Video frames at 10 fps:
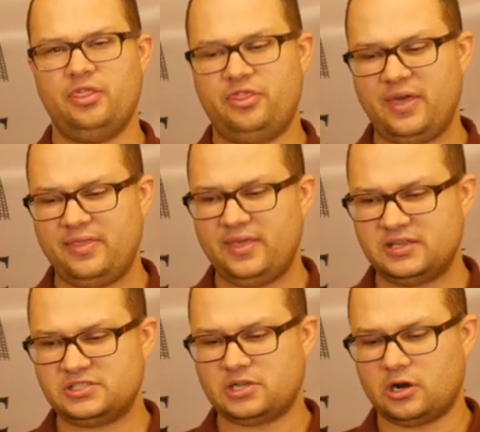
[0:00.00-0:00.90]
then
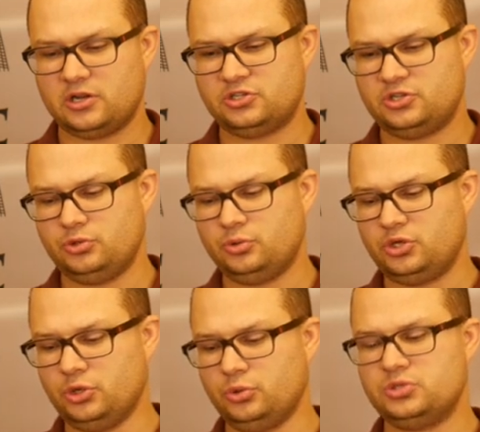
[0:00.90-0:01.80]
they started to
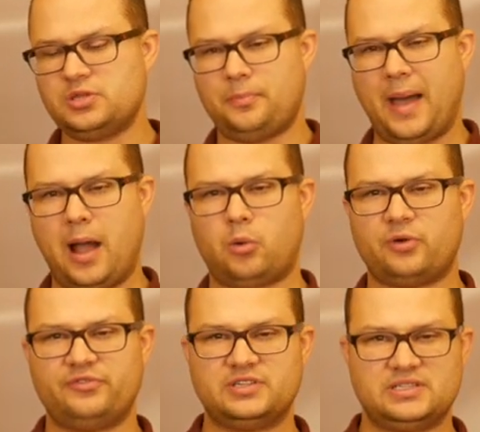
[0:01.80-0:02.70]
use the power
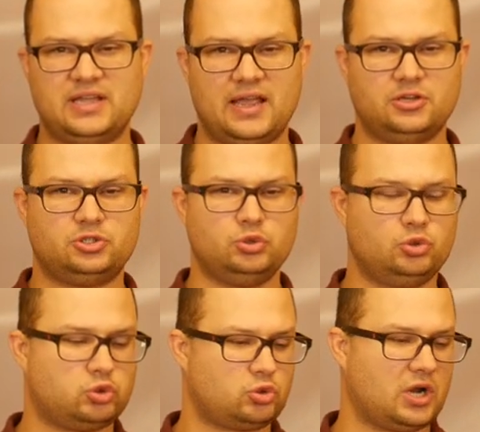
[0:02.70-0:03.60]
of the state to
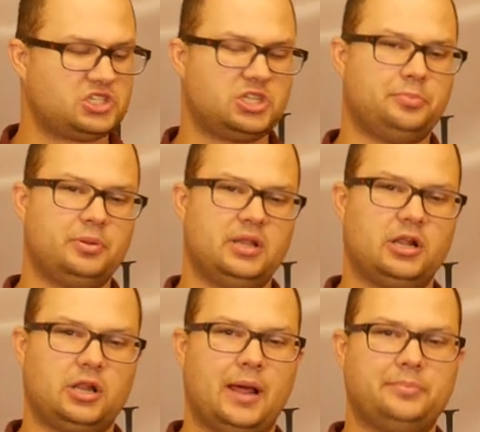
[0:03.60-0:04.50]
crush the
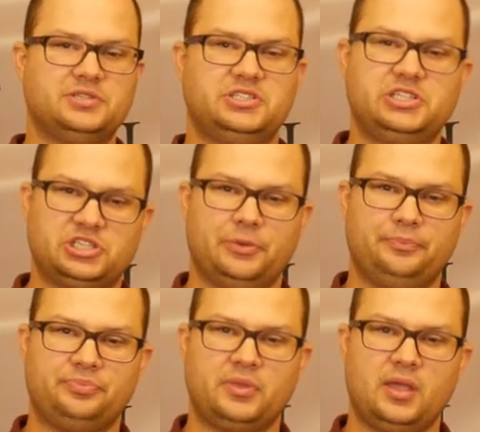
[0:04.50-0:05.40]
political opposition.